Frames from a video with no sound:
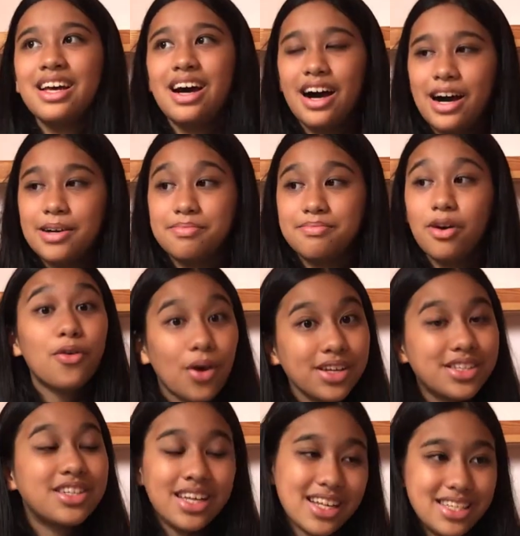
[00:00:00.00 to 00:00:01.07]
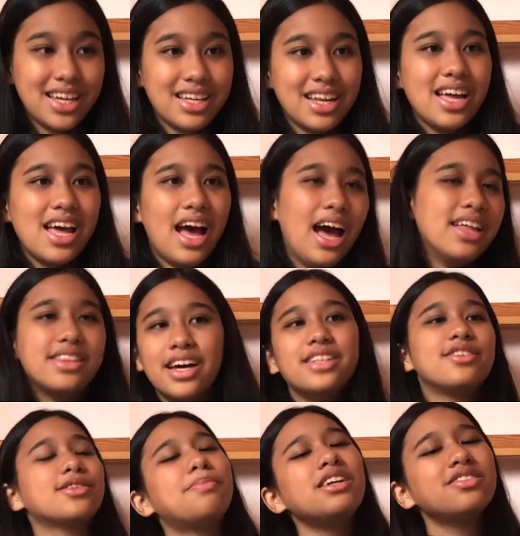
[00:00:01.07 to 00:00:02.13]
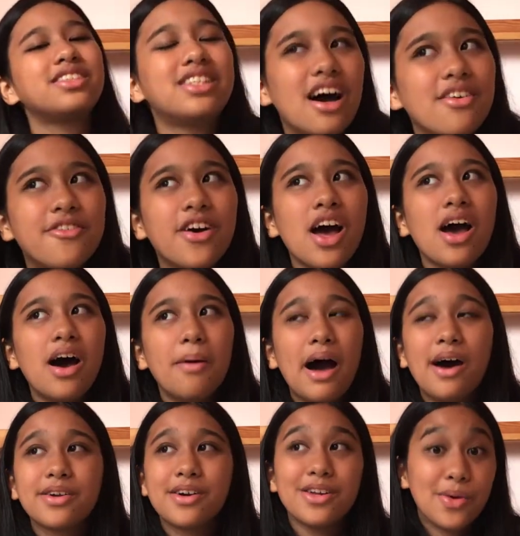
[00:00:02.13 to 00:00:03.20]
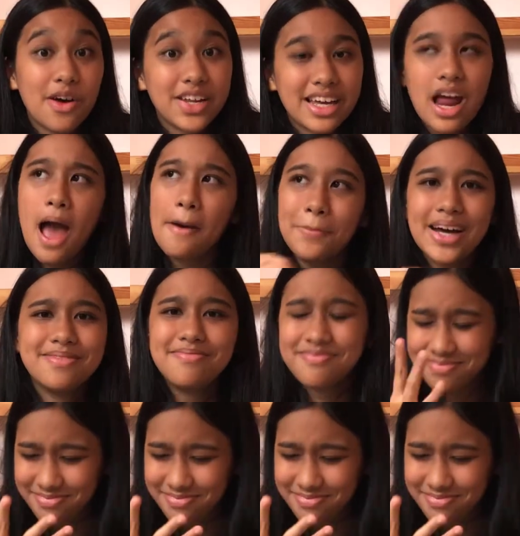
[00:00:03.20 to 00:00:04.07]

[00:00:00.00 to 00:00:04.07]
Of course, she gets in, and then there's a bunch of stuff about her, not getting in. But